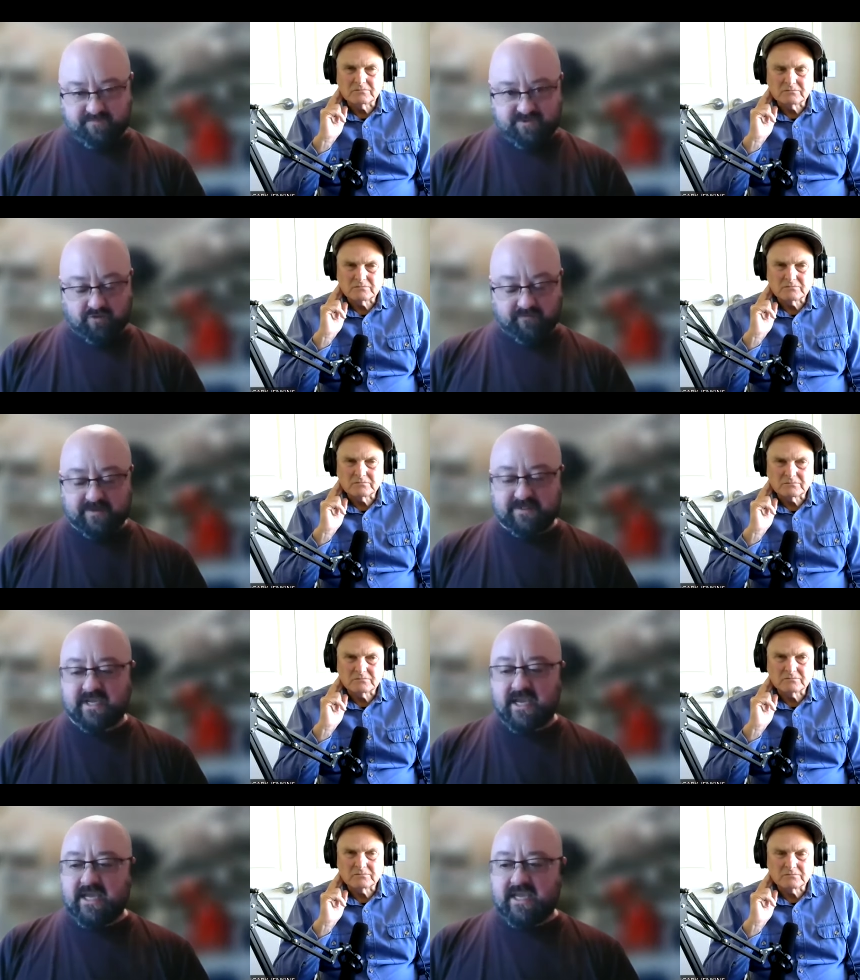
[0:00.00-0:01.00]

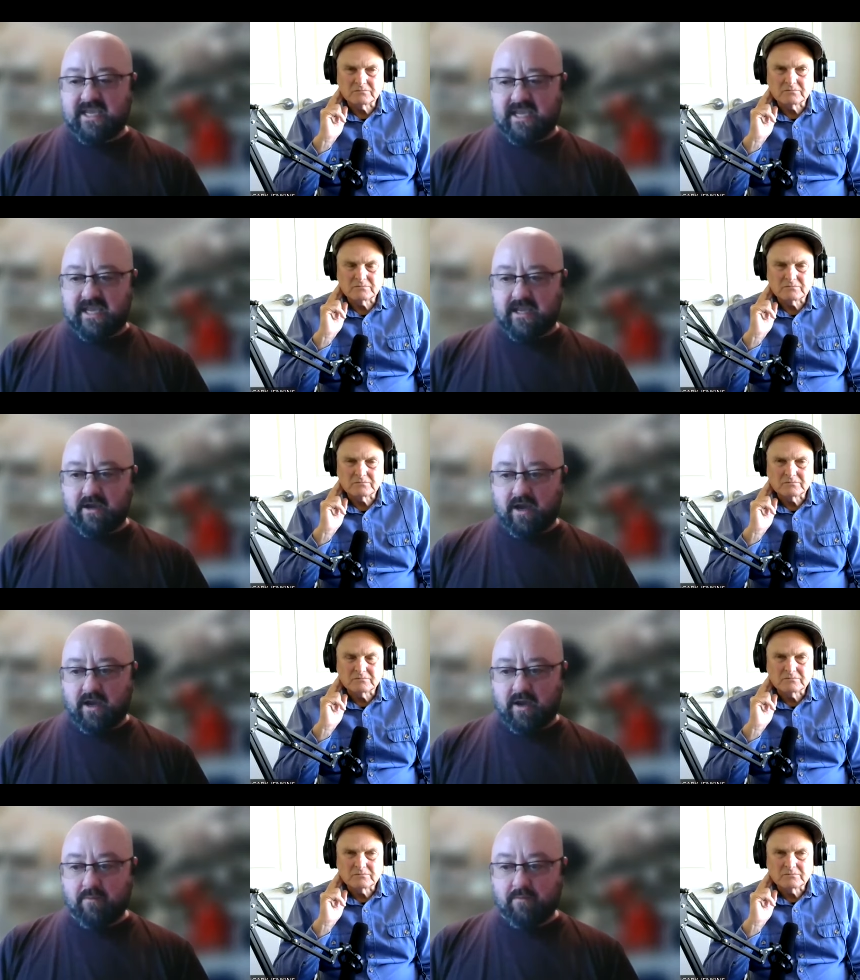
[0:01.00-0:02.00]
Speaker 1: service, he
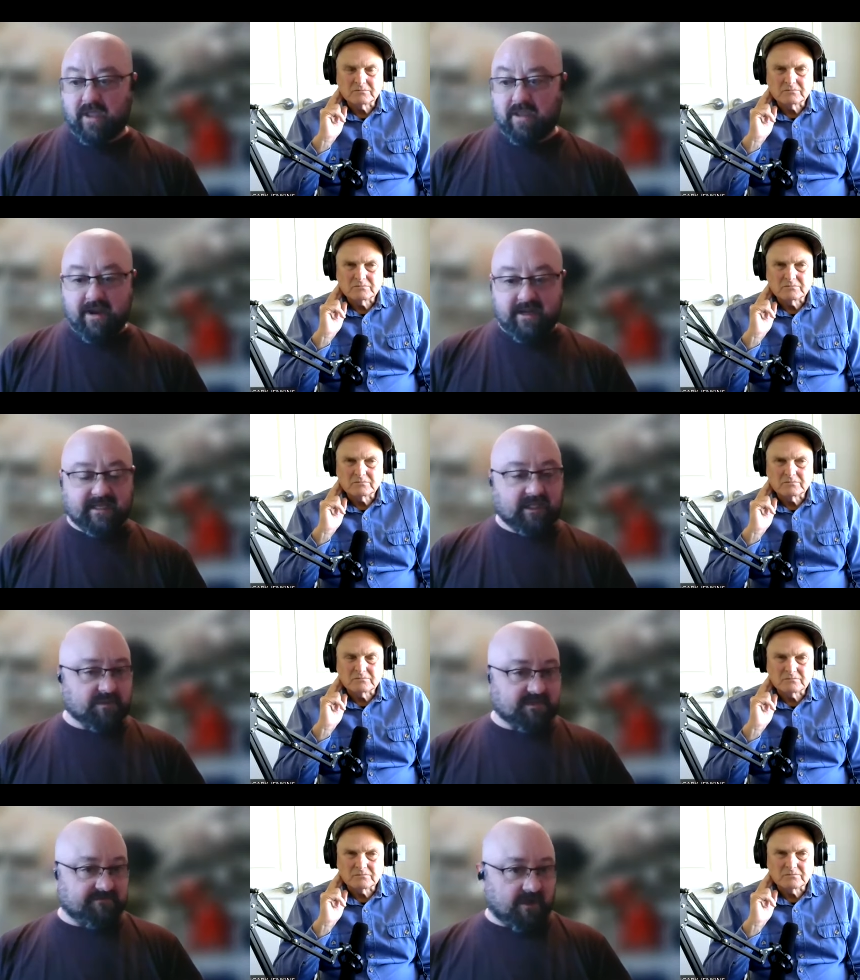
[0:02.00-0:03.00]
uh, immediately
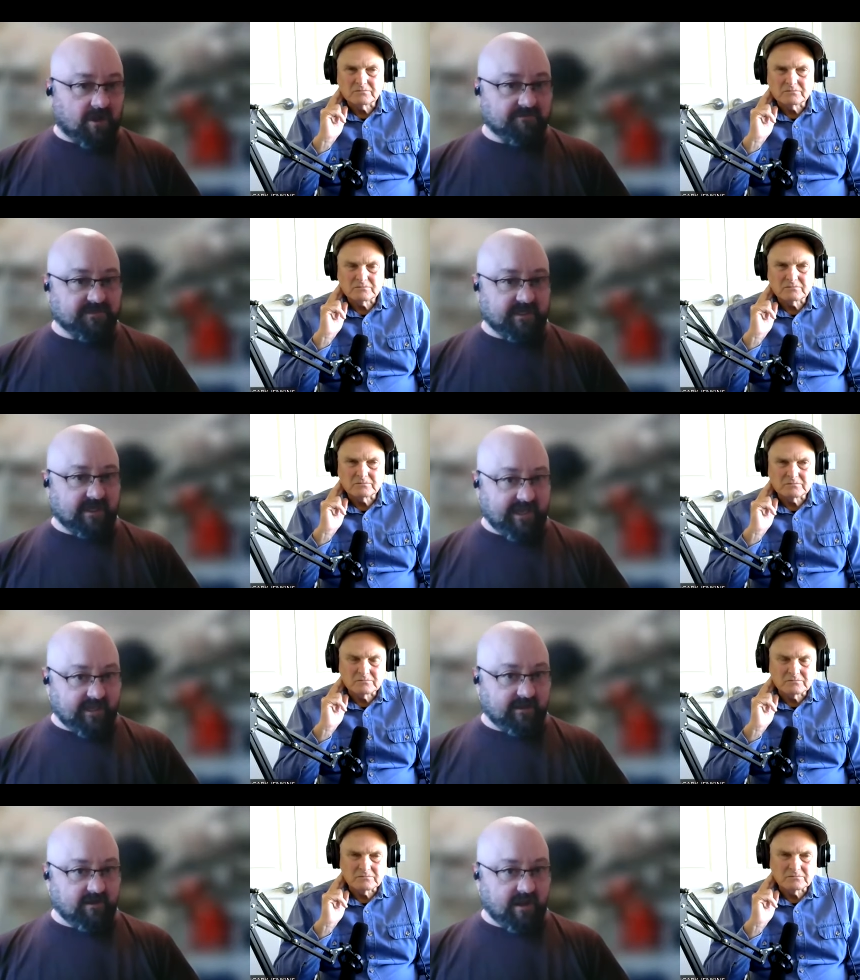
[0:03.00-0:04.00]
was involved in a
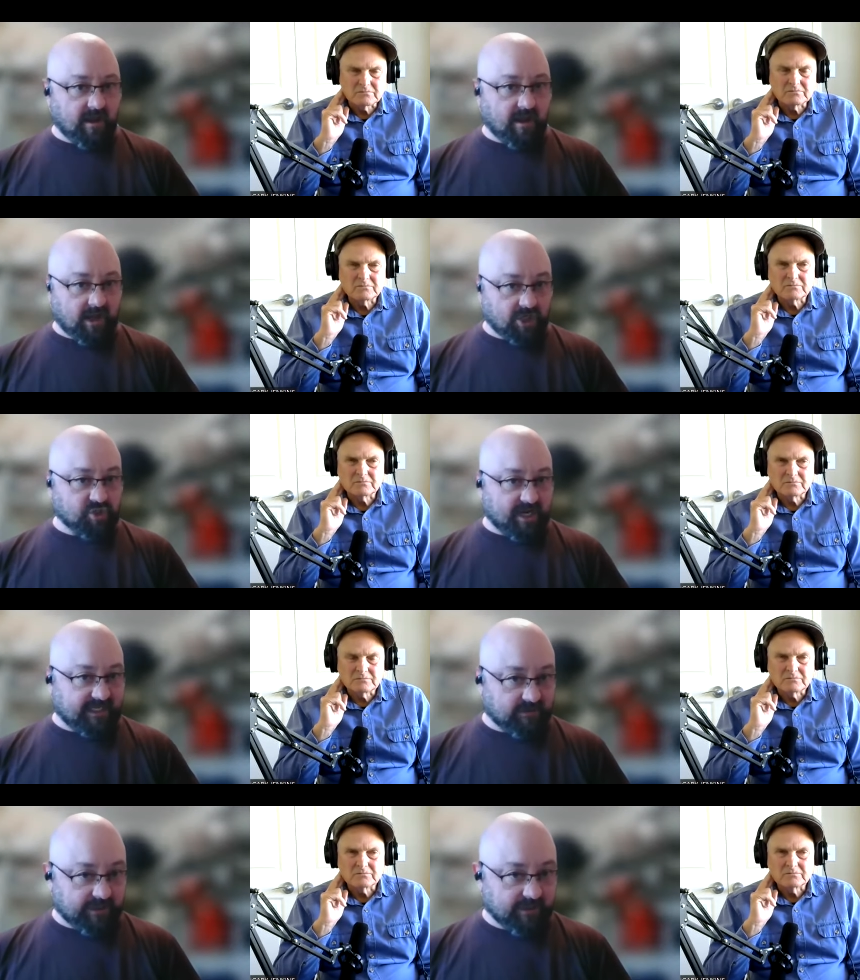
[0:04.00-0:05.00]
hit, uh, a contract
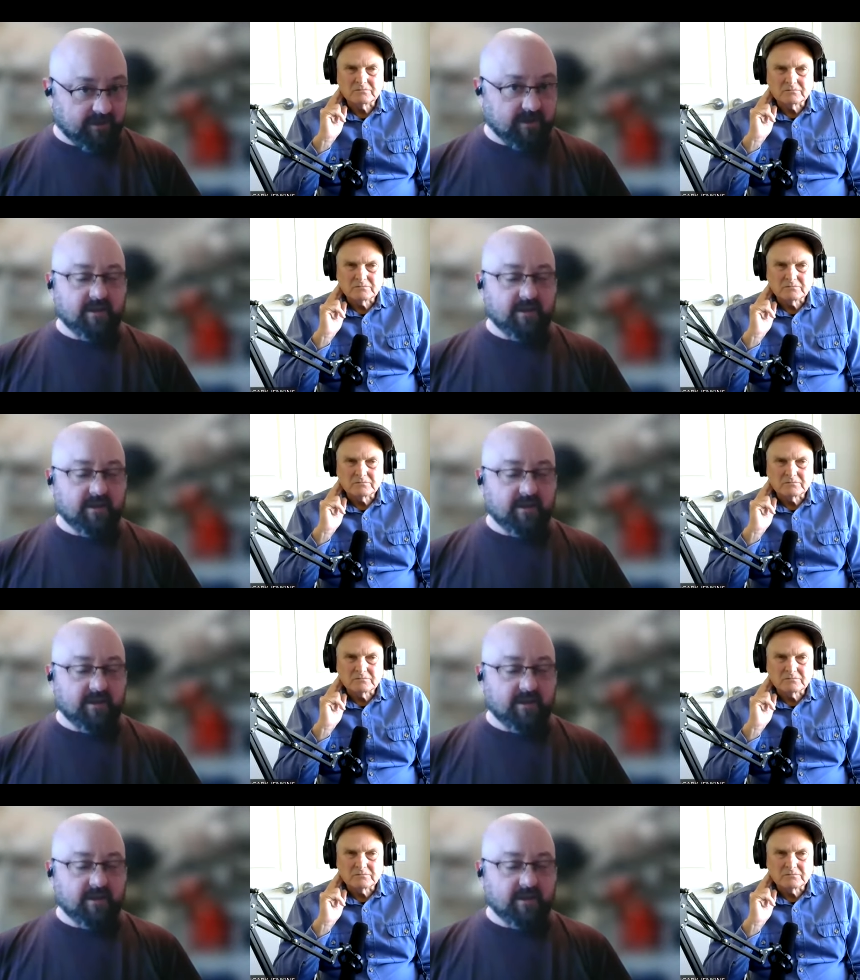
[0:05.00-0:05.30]
killing,